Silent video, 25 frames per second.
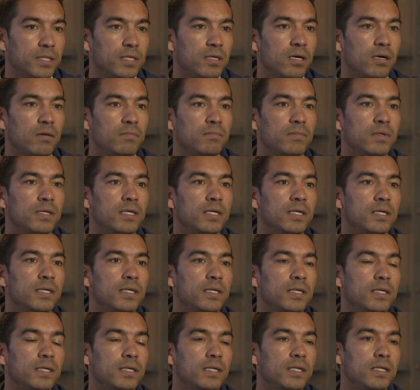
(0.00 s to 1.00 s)

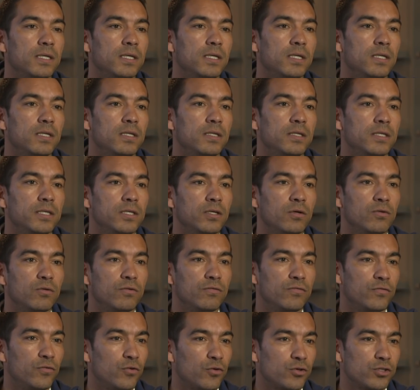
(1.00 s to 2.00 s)
become, you know,
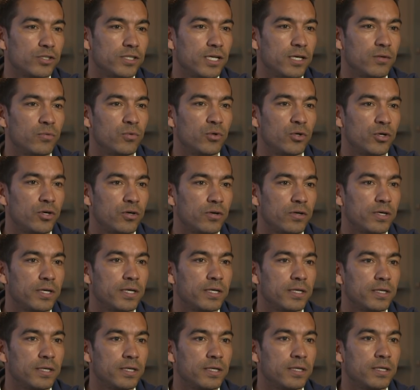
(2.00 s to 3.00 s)
the force they
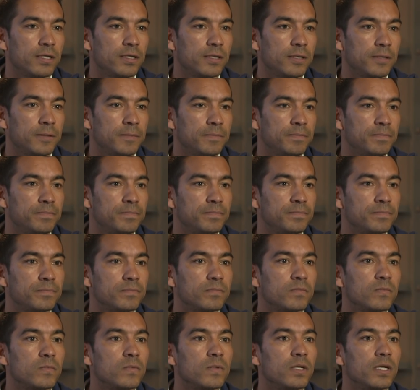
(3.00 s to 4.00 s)
were
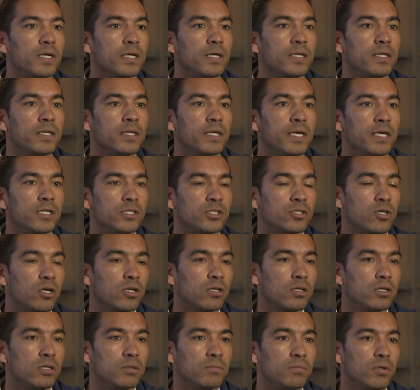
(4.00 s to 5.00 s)
in
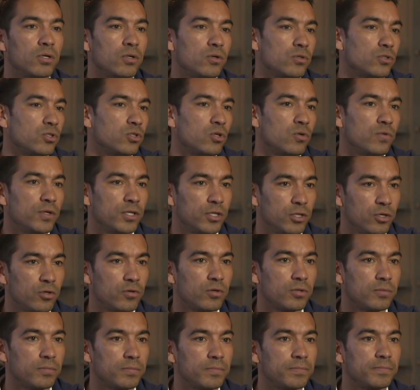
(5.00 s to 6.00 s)
Scotland, but also in
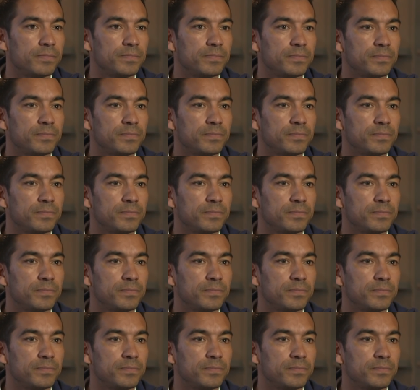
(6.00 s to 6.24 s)
Europe.